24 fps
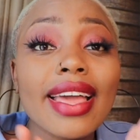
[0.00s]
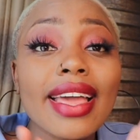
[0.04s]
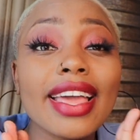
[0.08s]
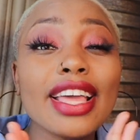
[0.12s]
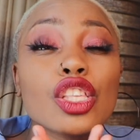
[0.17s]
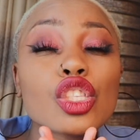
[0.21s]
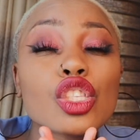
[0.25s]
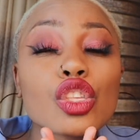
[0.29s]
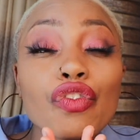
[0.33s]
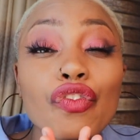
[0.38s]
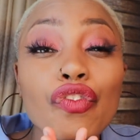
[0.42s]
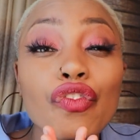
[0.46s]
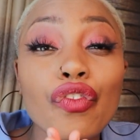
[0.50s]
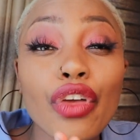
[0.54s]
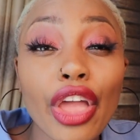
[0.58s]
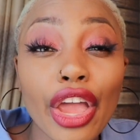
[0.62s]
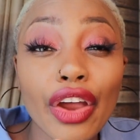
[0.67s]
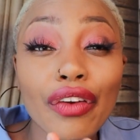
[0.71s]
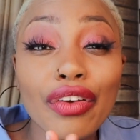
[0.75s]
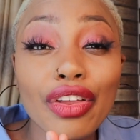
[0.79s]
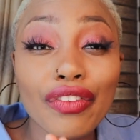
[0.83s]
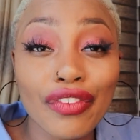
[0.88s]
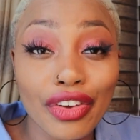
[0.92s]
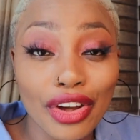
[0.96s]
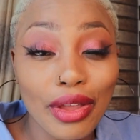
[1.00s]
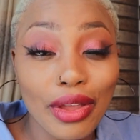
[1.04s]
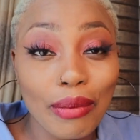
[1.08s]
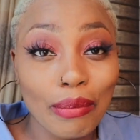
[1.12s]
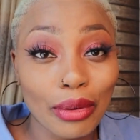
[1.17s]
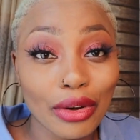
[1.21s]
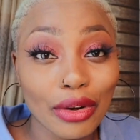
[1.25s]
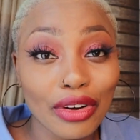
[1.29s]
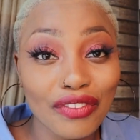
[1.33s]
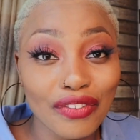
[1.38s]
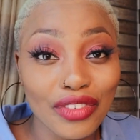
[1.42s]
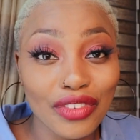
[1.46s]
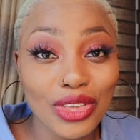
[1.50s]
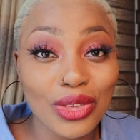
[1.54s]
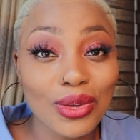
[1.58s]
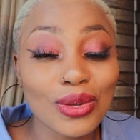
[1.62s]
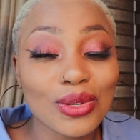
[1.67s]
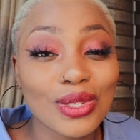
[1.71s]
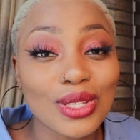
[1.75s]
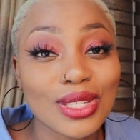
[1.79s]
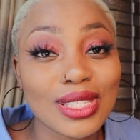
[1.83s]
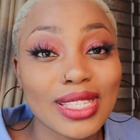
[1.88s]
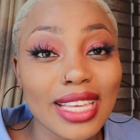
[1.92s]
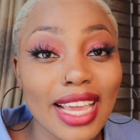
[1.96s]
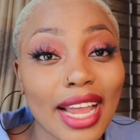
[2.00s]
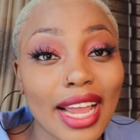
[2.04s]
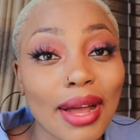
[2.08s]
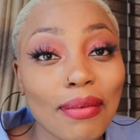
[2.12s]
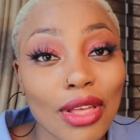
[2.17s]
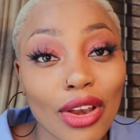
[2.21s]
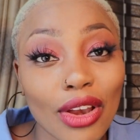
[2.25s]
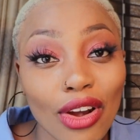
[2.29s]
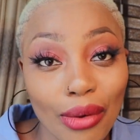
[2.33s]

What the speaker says: It's very, very important for you to take up that